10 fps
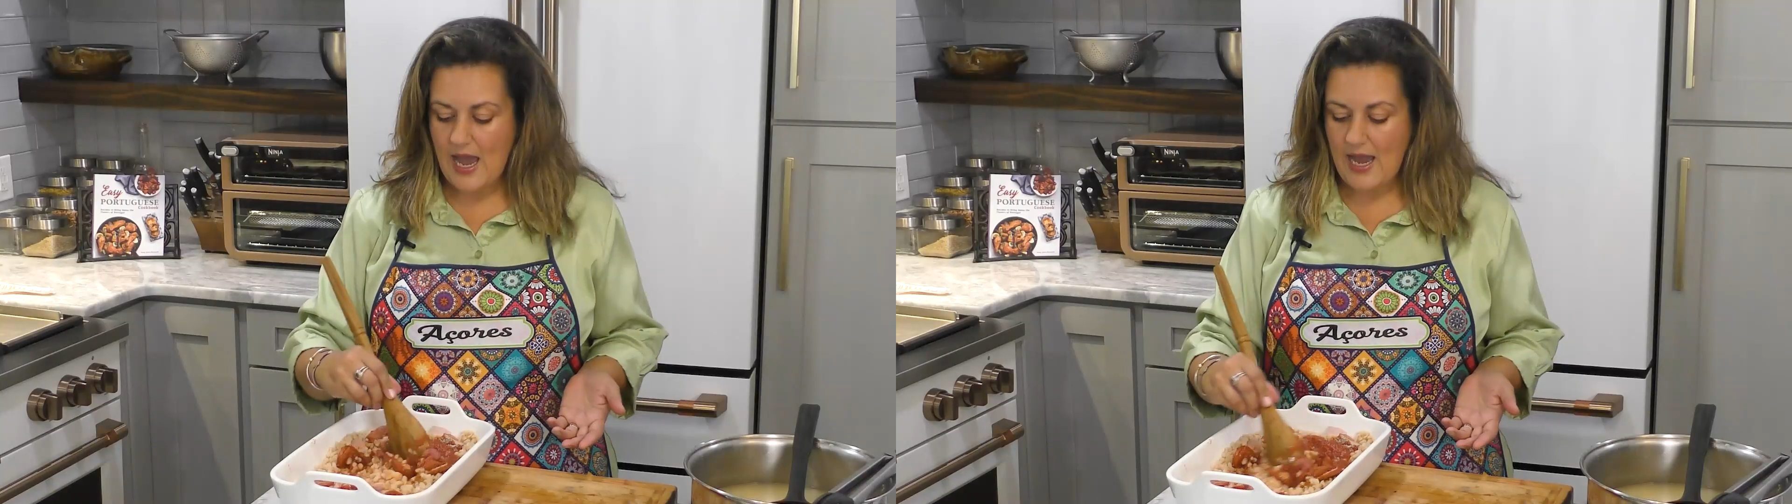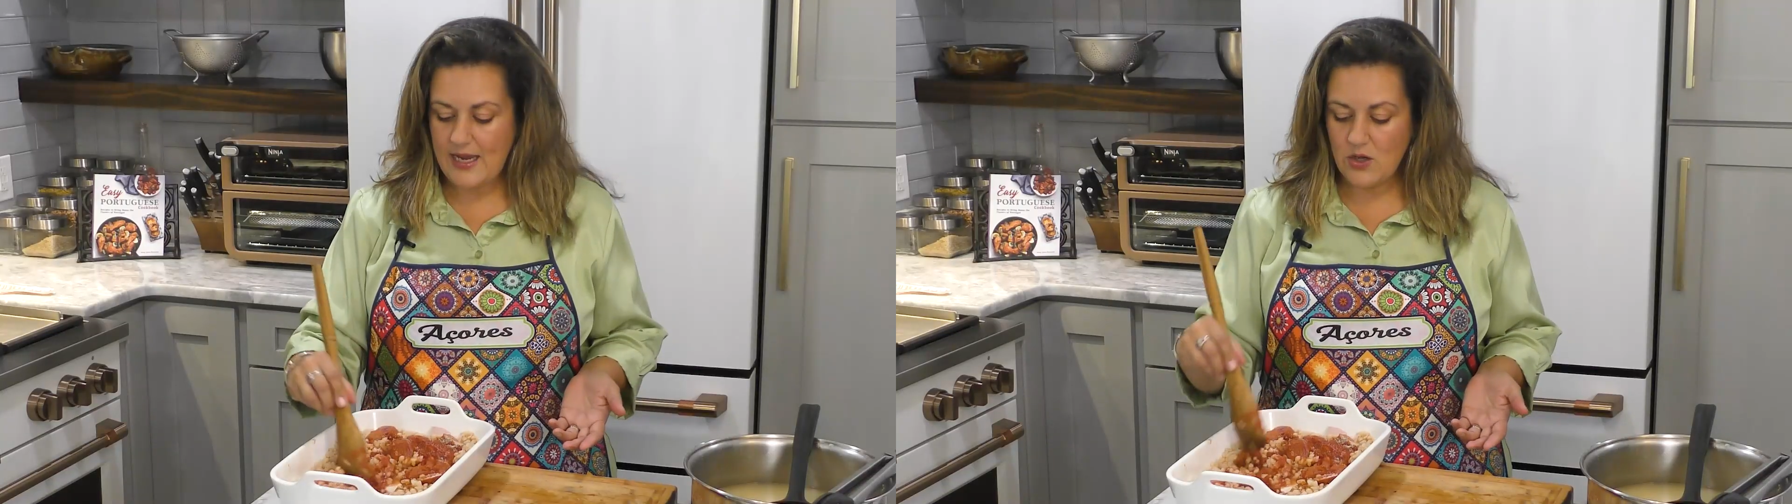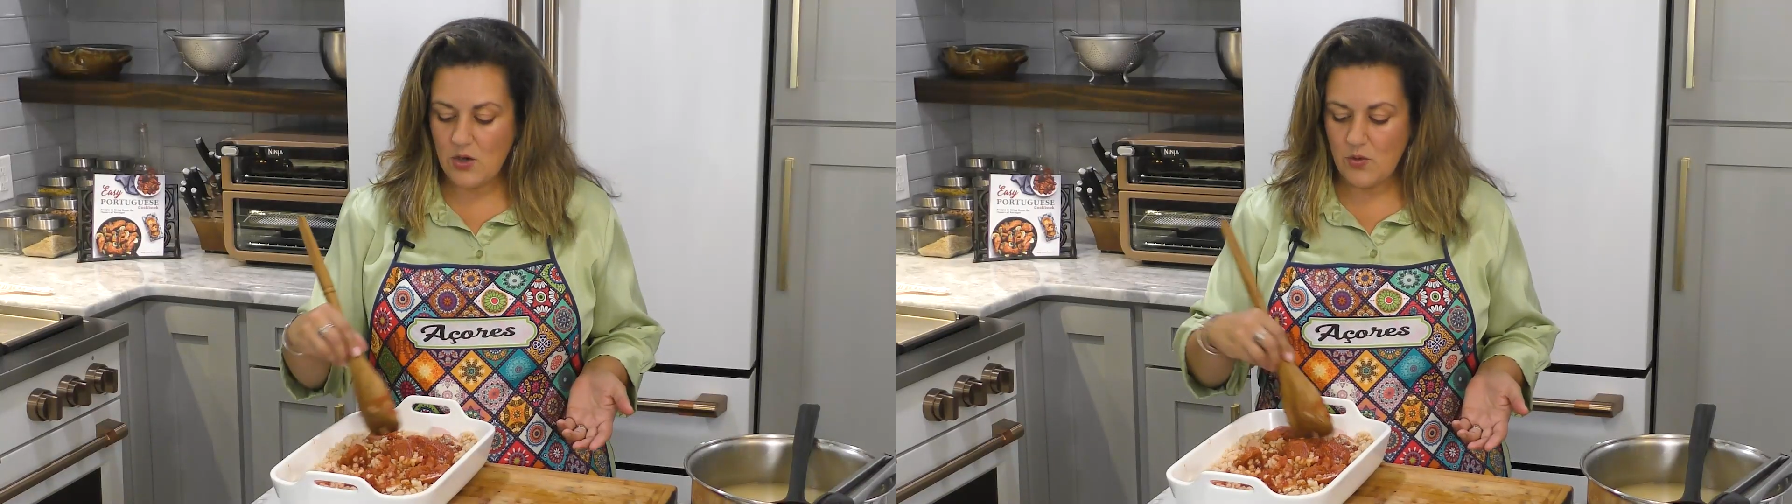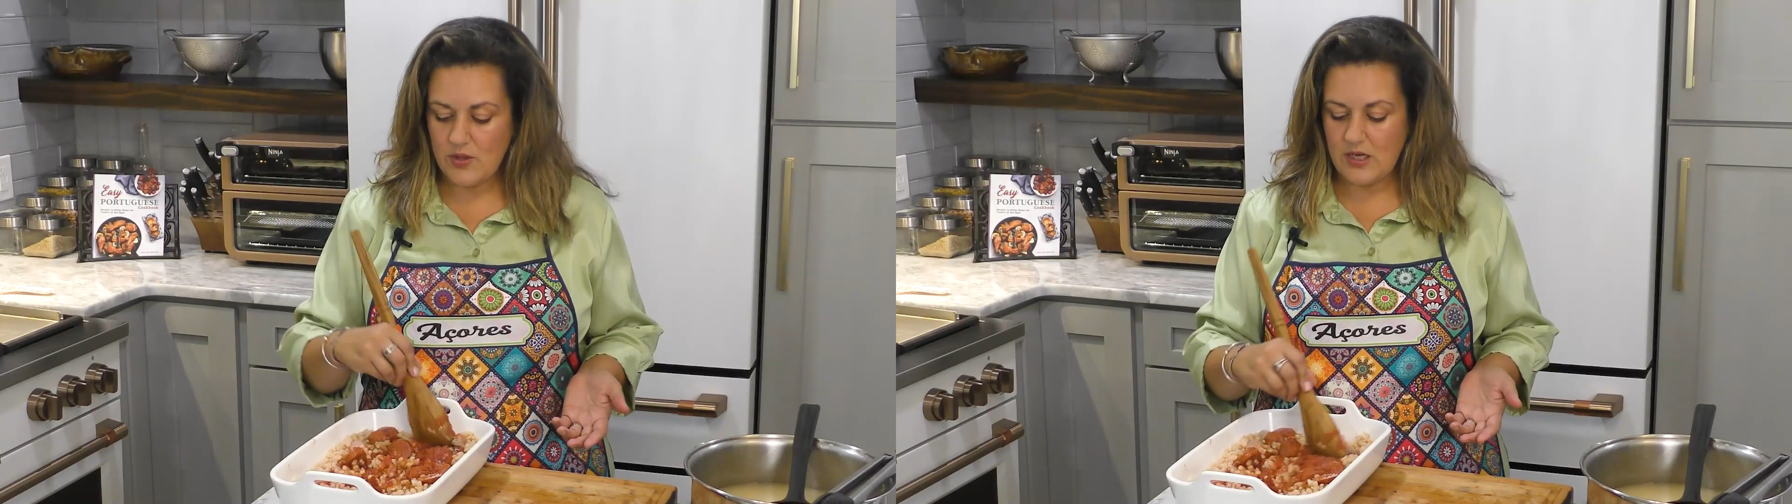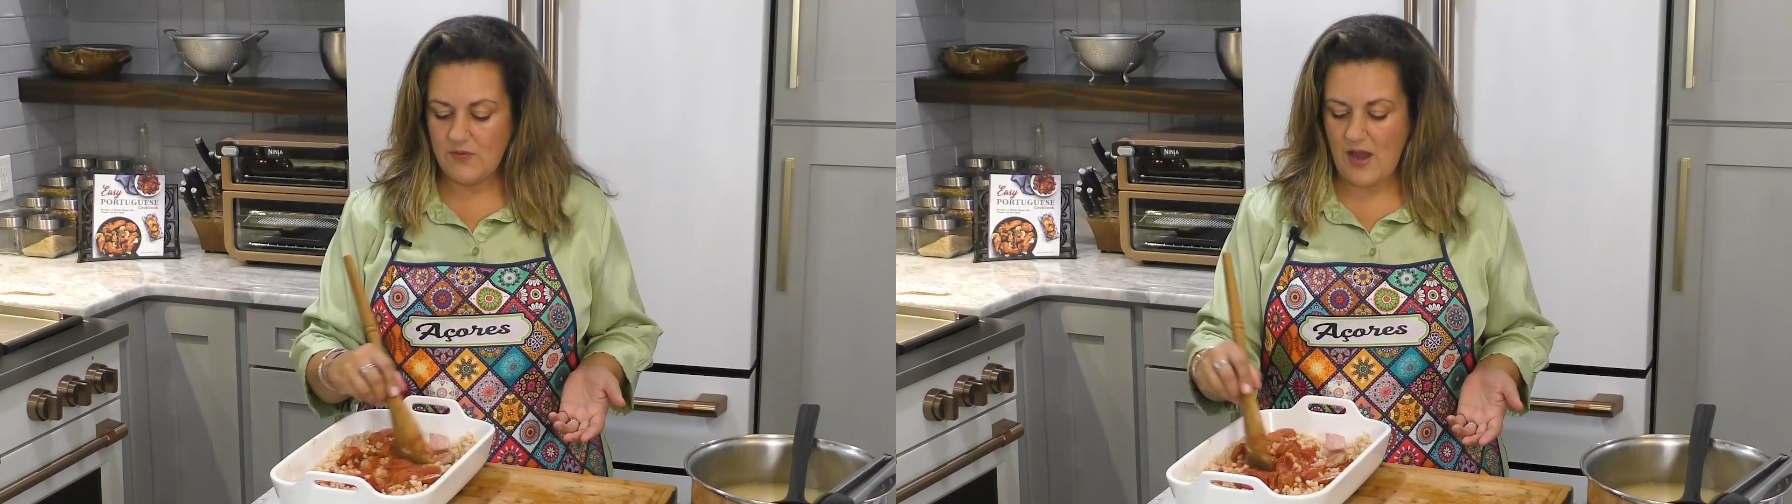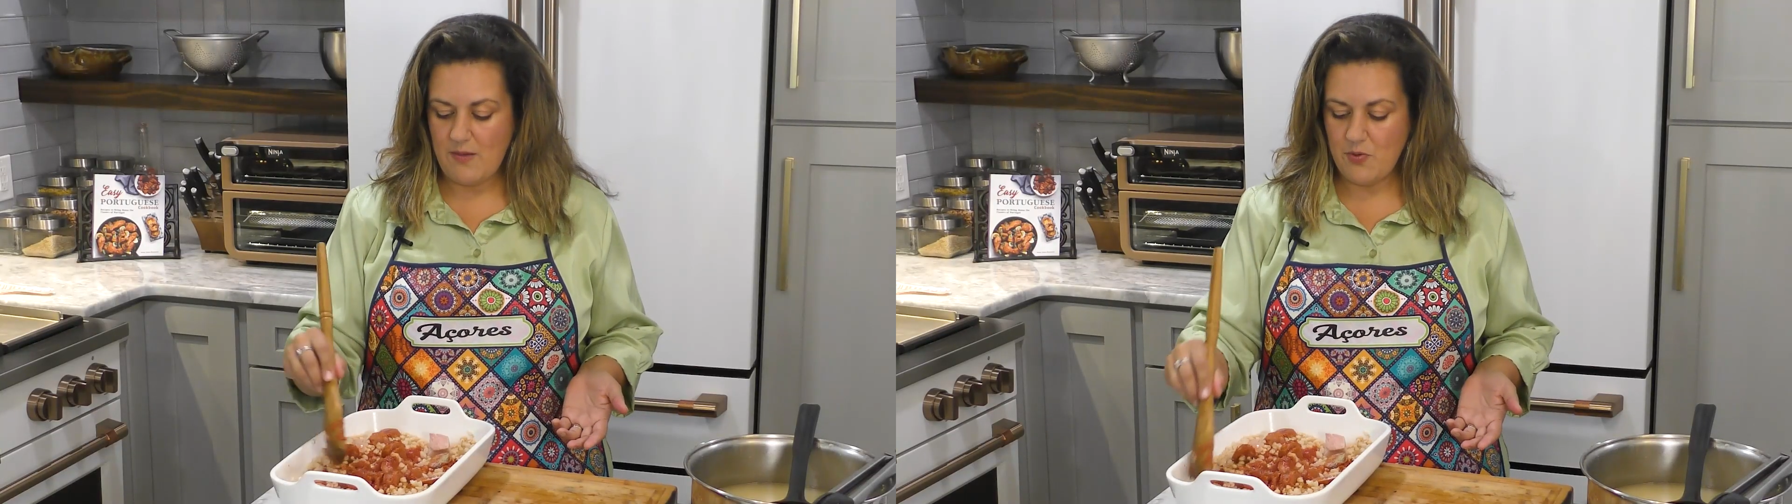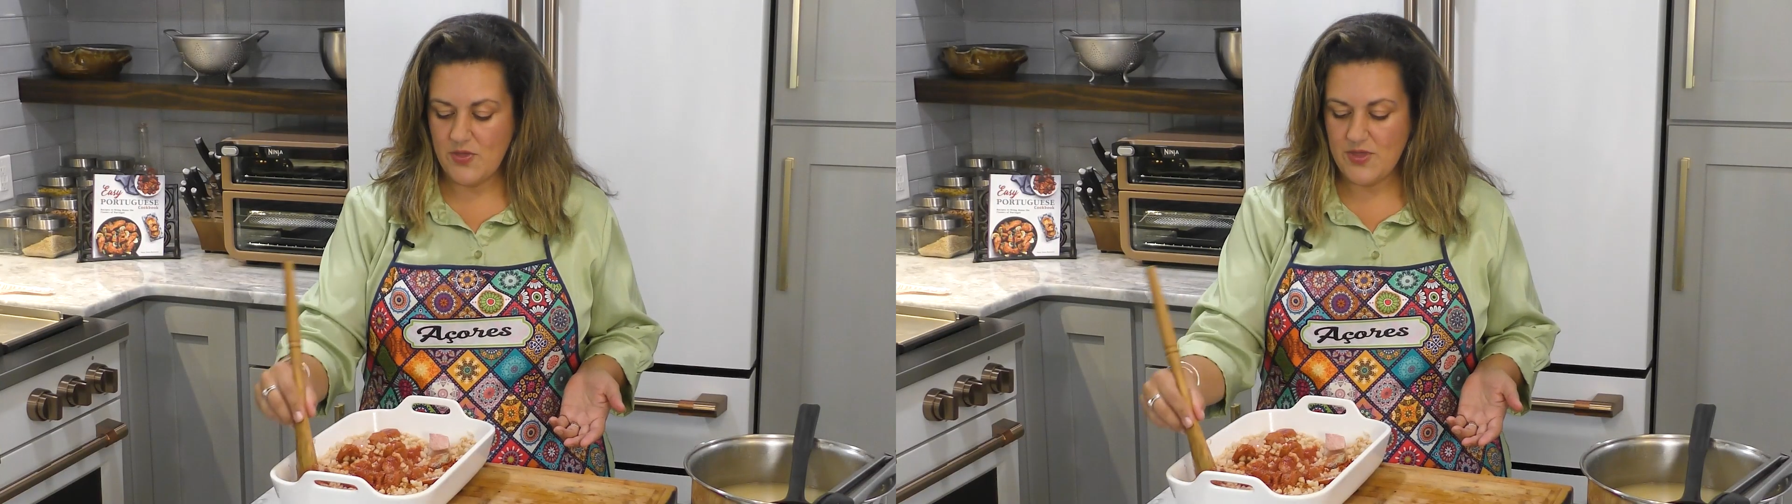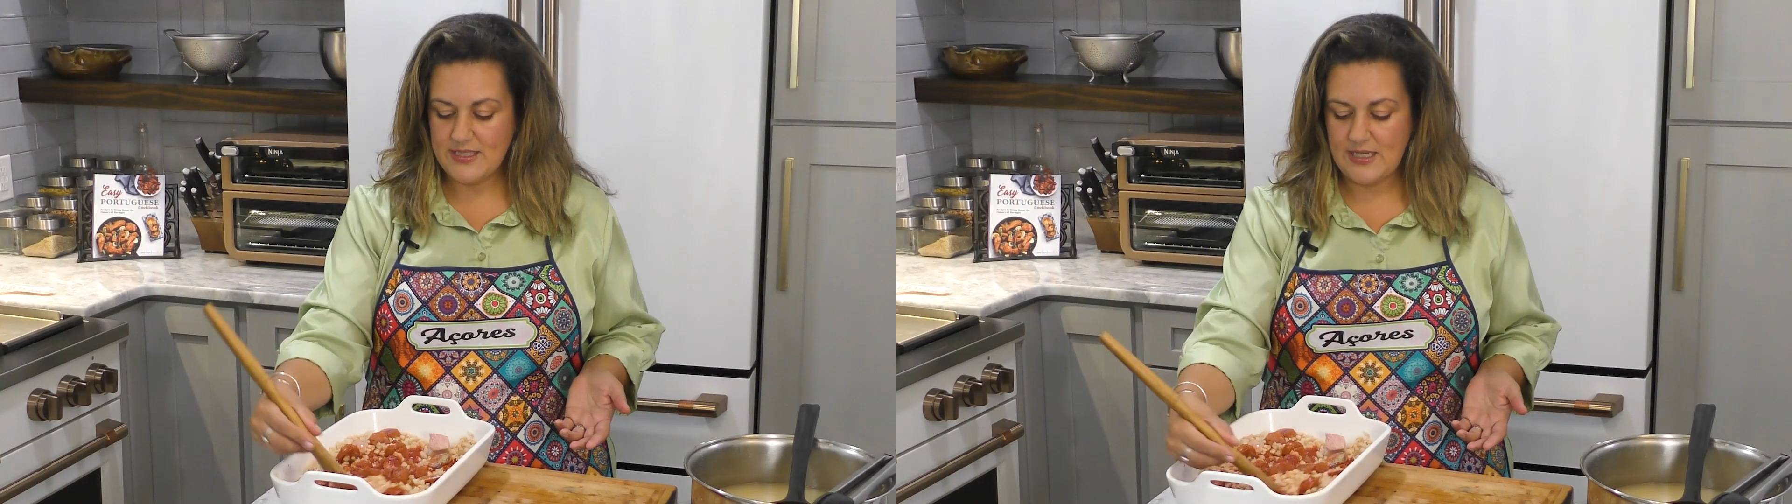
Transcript: I know that if I put this